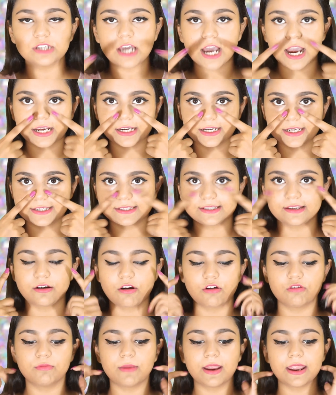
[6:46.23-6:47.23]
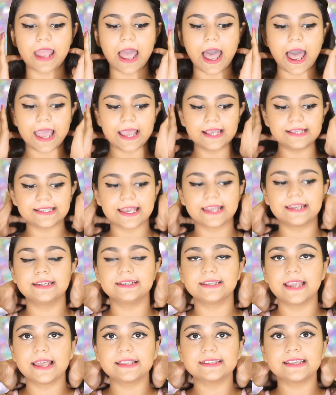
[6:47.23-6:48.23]
darkness around my eyes and
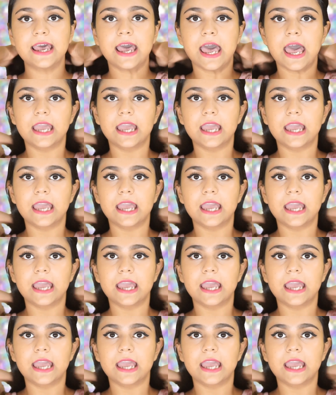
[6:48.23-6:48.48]
it has